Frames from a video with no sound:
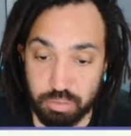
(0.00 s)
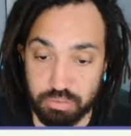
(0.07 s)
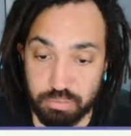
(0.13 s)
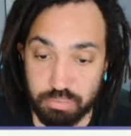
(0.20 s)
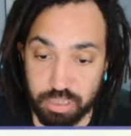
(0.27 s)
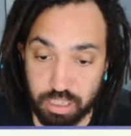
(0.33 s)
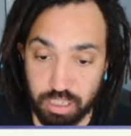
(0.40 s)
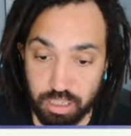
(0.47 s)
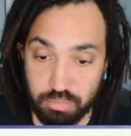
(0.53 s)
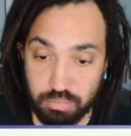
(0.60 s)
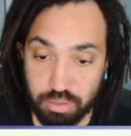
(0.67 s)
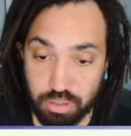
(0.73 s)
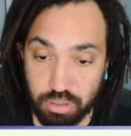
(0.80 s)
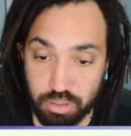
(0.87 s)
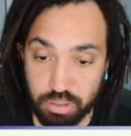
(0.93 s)
to become
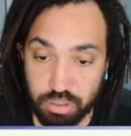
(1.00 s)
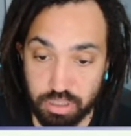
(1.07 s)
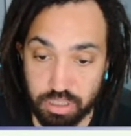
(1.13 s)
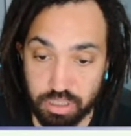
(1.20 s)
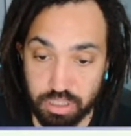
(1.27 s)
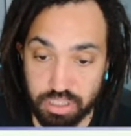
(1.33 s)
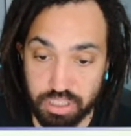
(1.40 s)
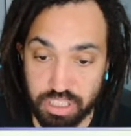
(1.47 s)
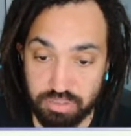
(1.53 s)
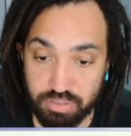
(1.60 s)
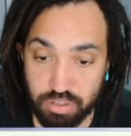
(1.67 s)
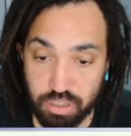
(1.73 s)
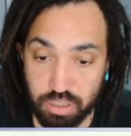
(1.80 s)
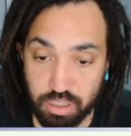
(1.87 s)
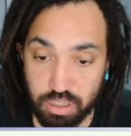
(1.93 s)
ln 7